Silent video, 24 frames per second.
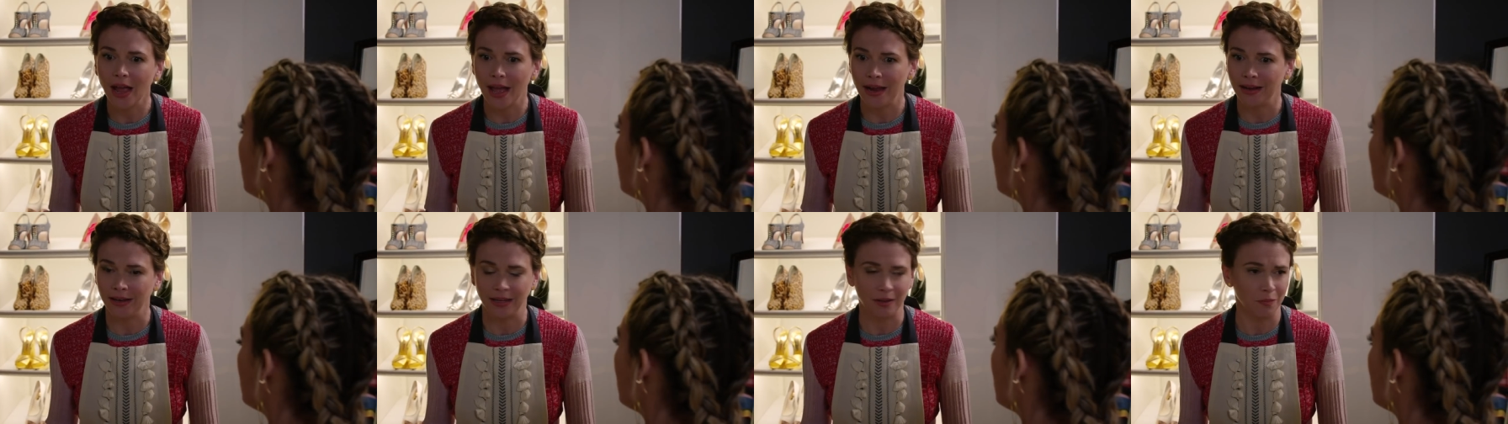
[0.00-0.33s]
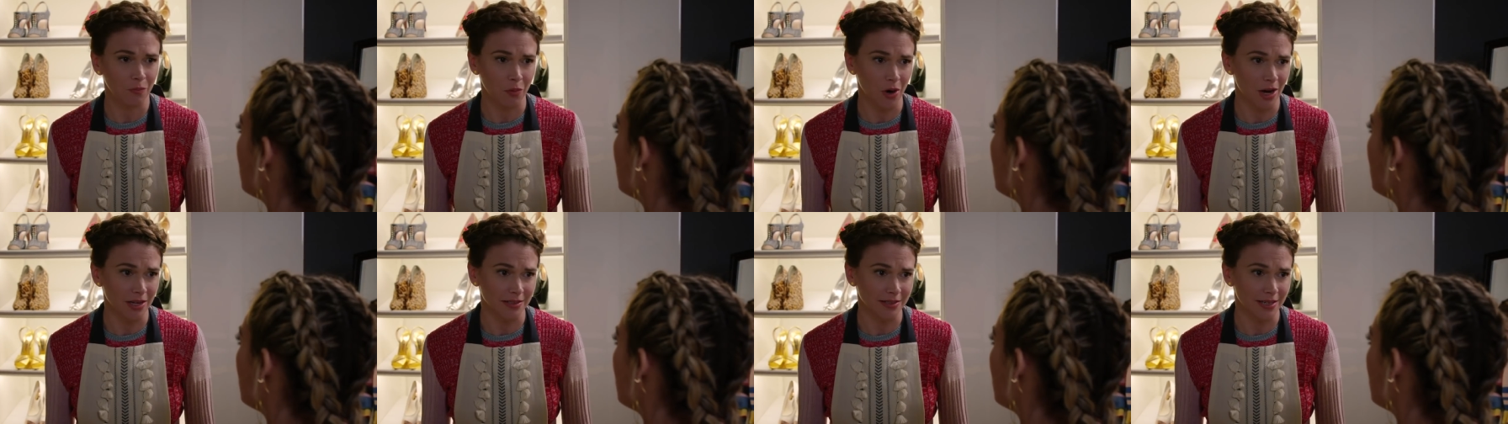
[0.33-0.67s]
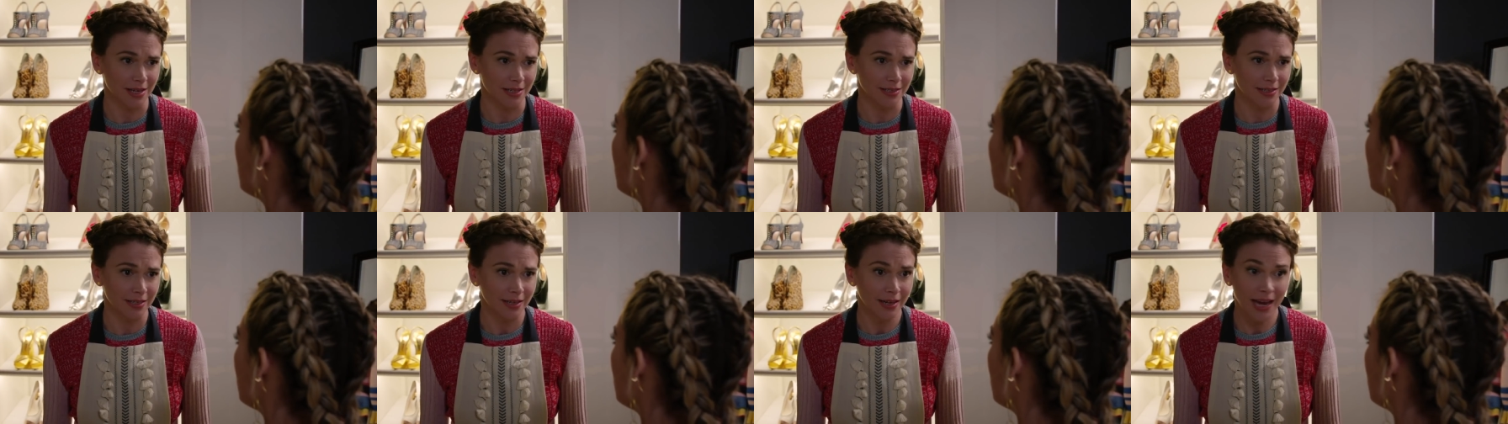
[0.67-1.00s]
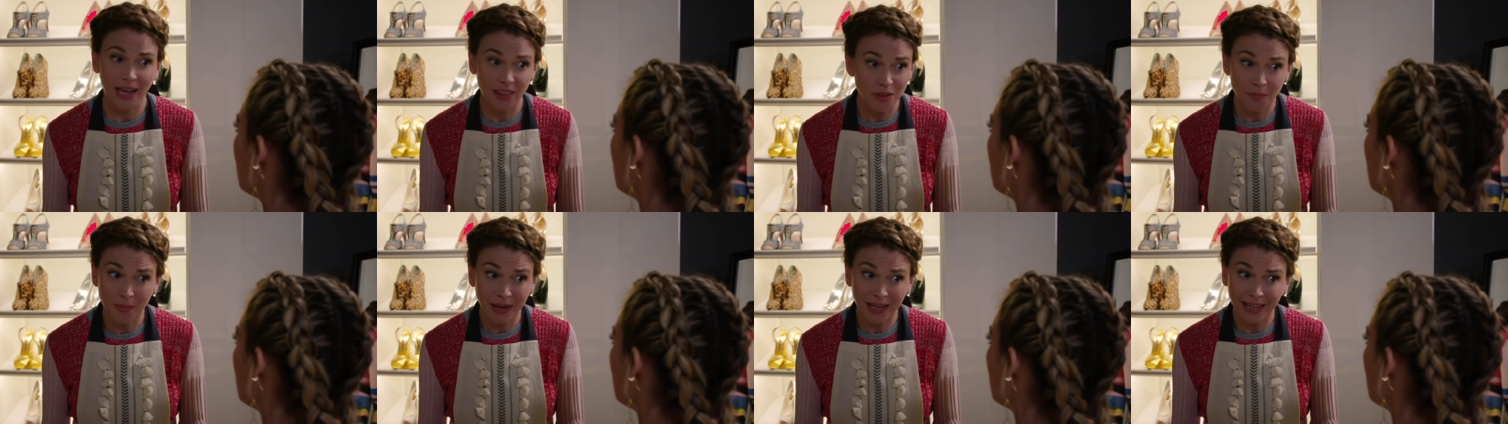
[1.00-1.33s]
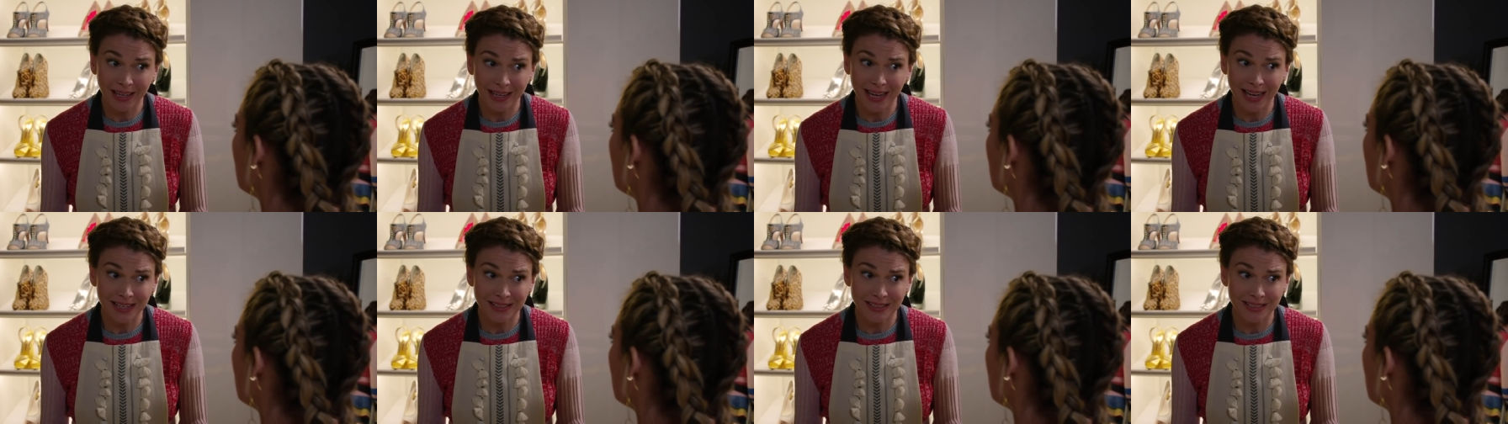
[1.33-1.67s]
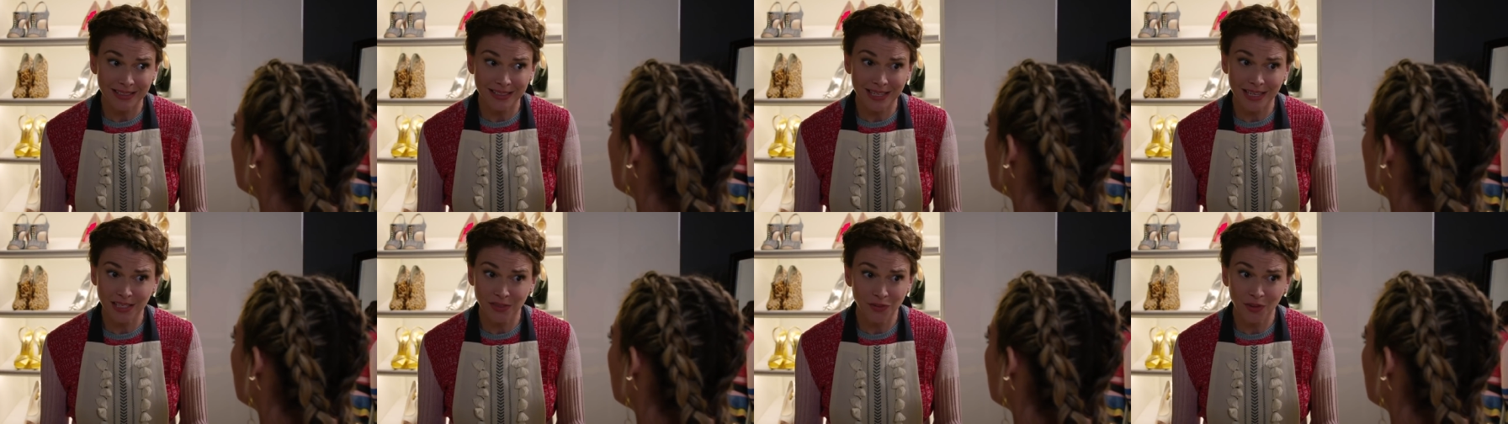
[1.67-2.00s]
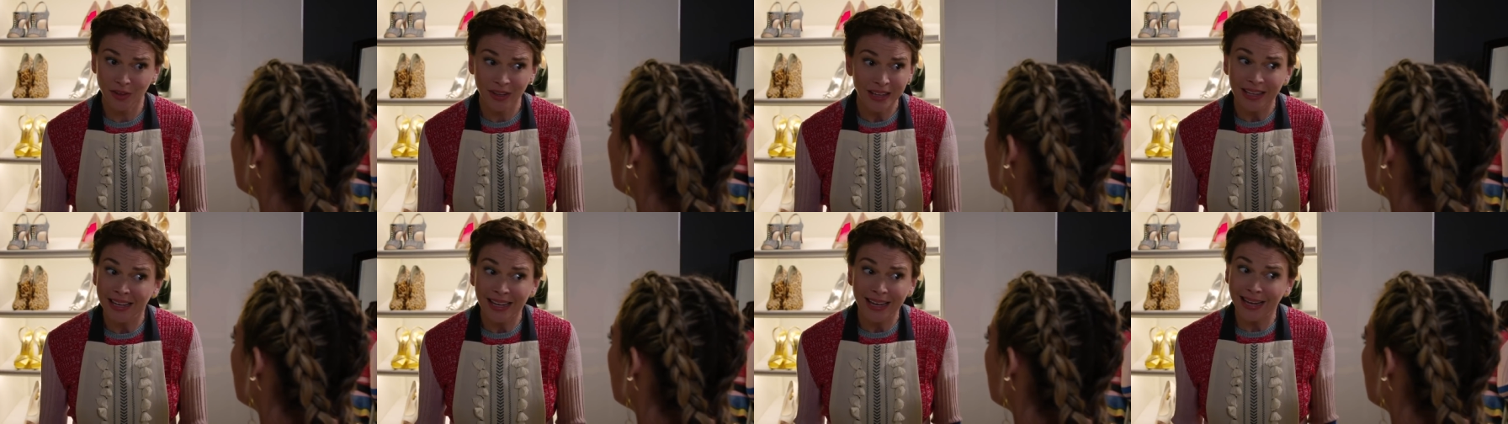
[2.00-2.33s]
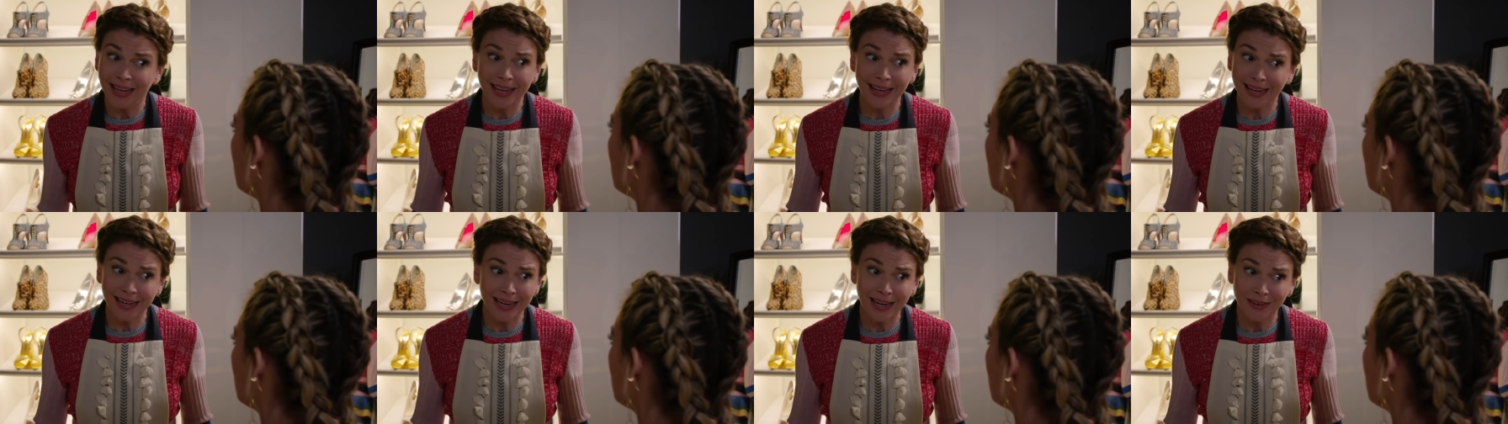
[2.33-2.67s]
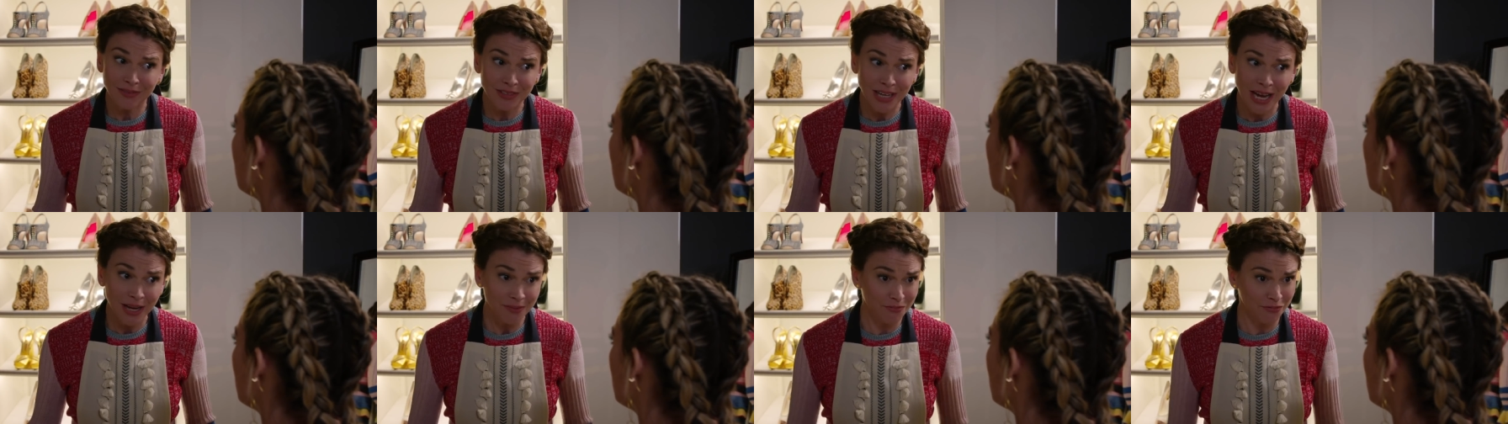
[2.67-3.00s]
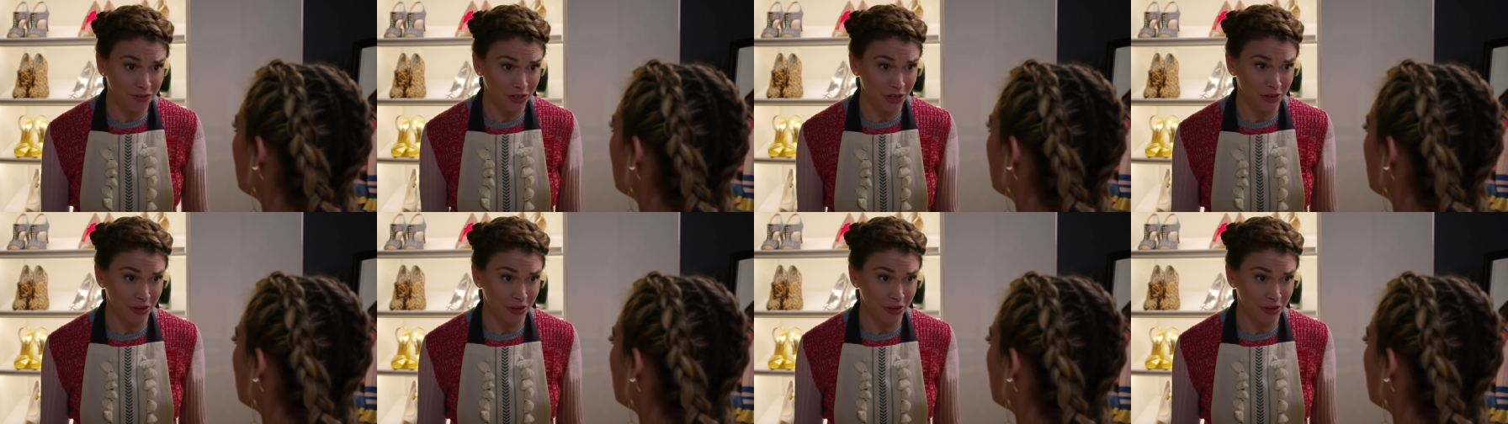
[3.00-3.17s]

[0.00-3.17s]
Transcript: editing process. And the minute he got successful, he didn't have time for